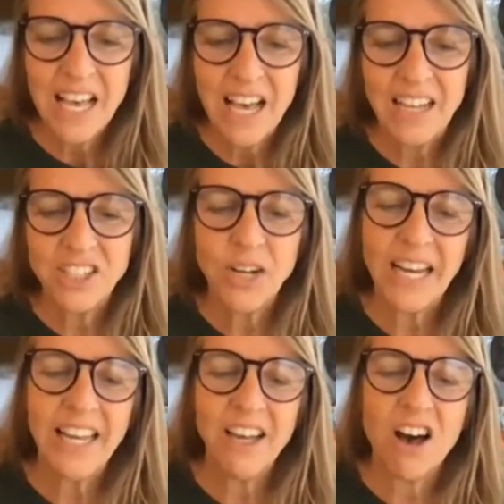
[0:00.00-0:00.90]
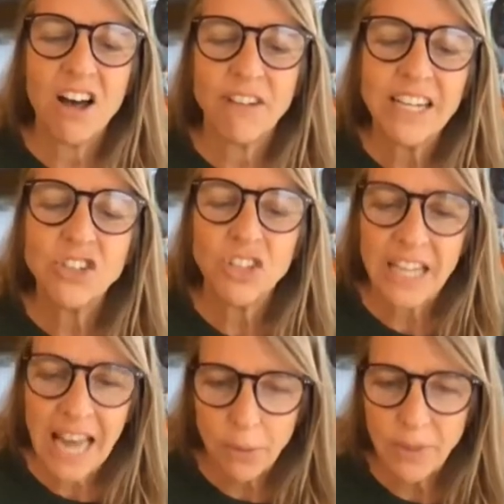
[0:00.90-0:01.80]
training on racial
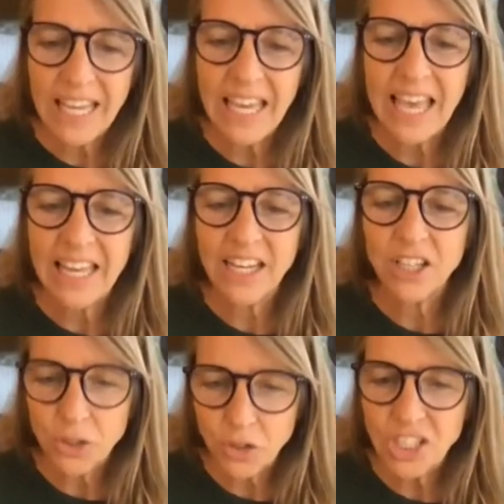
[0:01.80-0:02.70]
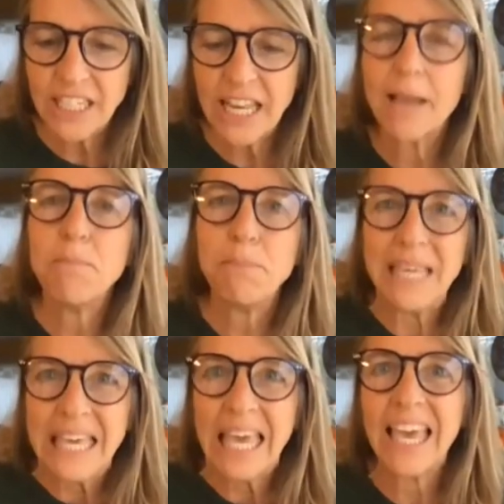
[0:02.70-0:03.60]
inequity and inclusion and
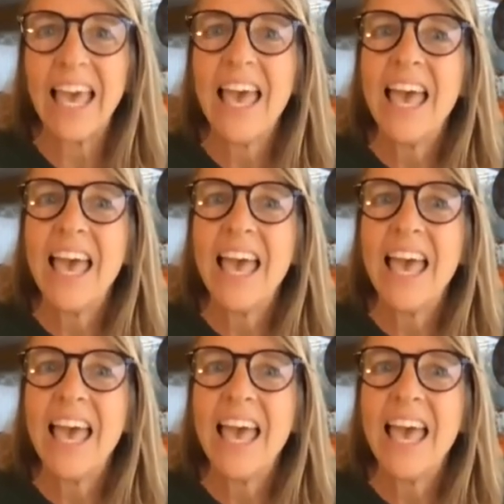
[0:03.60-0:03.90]
being